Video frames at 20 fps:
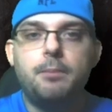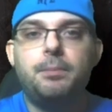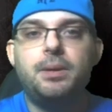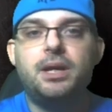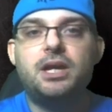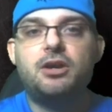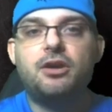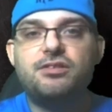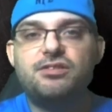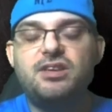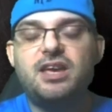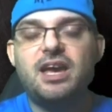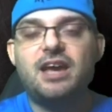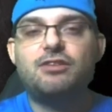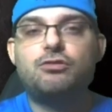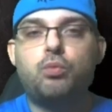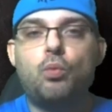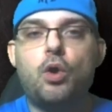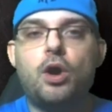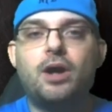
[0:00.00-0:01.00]
because
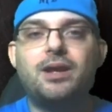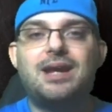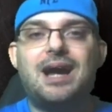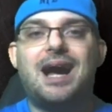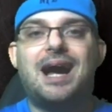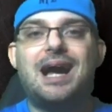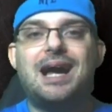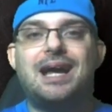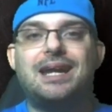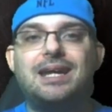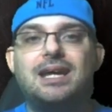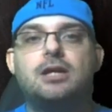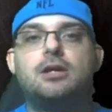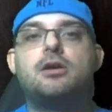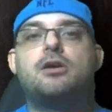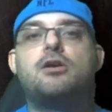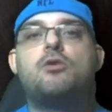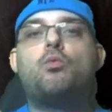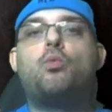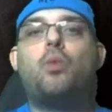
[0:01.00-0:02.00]
guess what? On
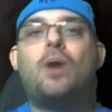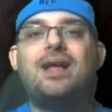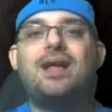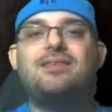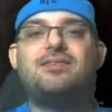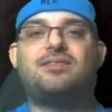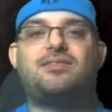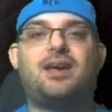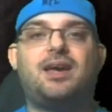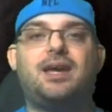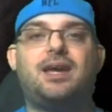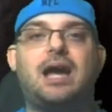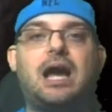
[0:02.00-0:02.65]
Wednesday,